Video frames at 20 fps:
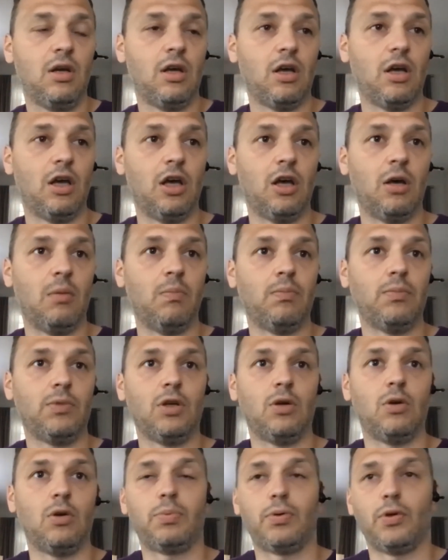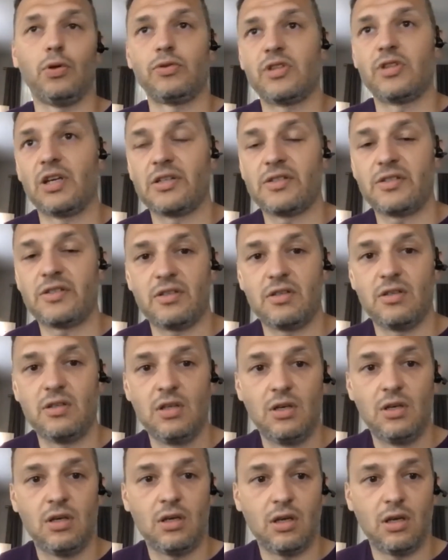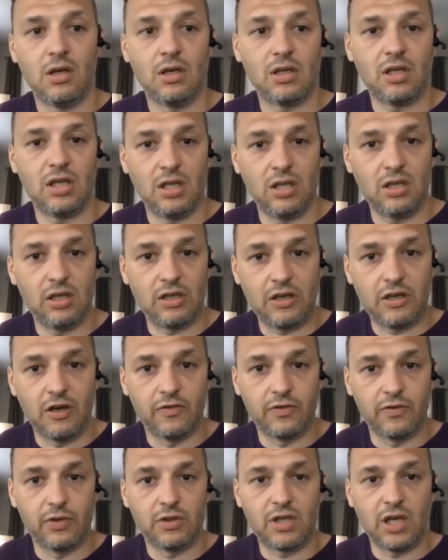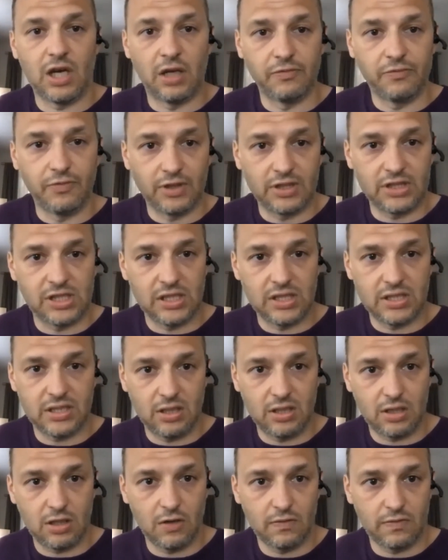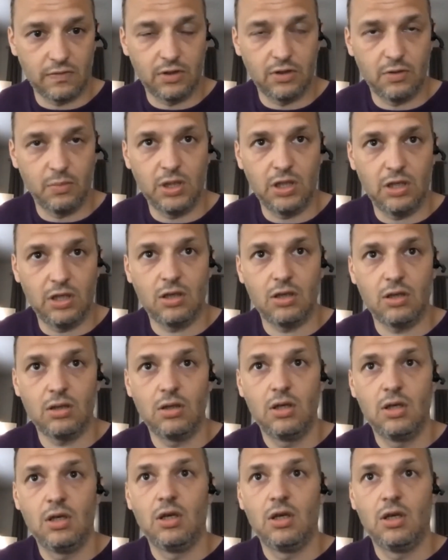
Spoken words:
You know, protest can get covered, conflict tends to get covered in the media.